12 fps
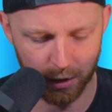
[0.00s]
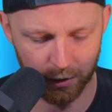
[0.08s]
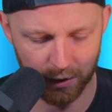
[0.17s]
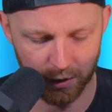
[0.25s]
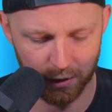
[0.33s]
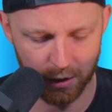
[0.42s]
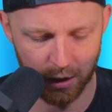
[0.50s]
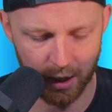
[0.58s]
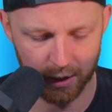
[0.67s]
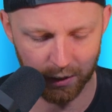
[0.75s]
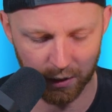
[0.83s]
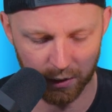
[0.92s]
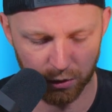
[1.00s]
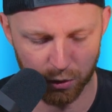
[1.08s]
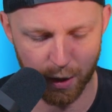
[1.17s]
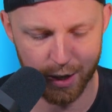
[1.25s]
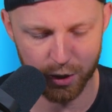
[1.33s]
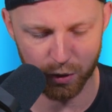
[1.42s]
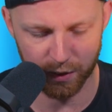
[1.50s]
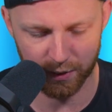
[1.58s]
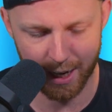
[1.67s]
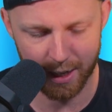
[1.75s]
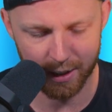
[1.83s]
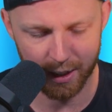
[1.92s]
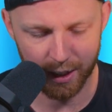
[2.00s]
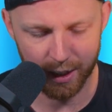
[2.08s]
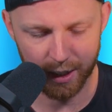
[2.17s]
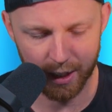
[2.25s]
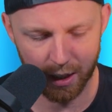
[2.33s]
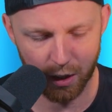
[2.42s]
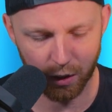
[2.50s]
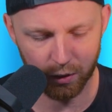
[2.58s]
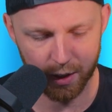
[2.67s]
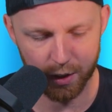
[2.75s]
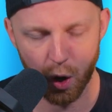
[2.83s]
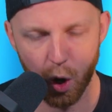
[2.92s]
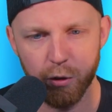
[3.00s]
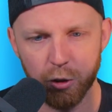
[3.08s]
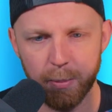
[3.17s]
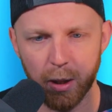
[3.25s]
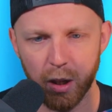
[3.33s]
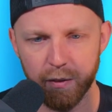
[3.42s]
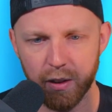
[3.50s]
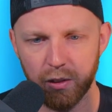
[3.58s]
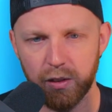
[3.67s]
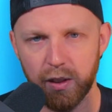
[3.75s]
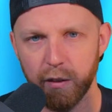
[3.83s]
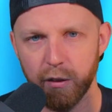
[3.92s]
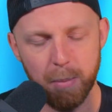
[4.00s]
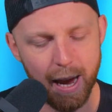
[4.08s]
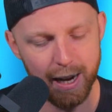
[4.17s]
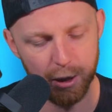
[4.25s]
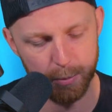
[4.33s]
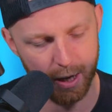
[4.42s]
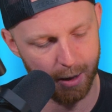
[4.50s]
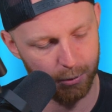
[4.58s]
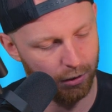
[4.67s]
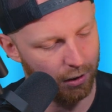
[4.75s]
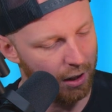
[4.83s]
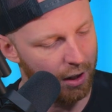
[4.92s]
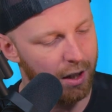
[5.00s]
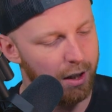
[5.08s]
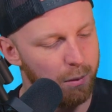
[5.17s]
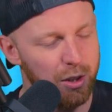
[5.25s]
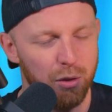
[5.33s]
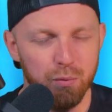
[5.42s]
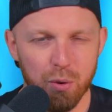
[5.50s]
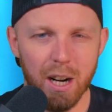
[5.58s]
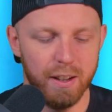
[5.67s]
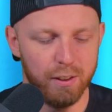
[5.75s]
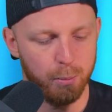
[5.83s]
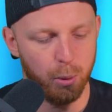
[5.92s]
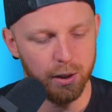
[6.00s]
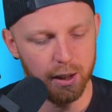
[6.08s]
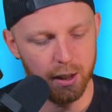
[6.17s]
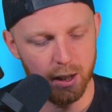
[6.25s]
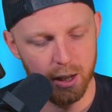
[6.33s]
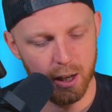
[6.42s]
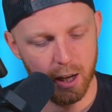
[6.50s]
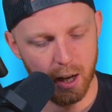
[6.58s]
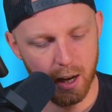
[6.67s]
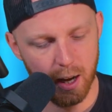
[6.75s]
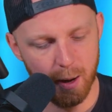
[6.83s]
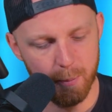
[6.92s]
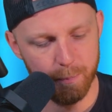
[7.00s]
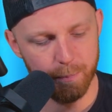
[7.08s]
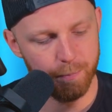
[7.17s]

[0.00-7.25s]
because it doesn't look like it's a scratch or a dent. It looks like an overspill of this silver paint, perhaps, which is really disappointing. The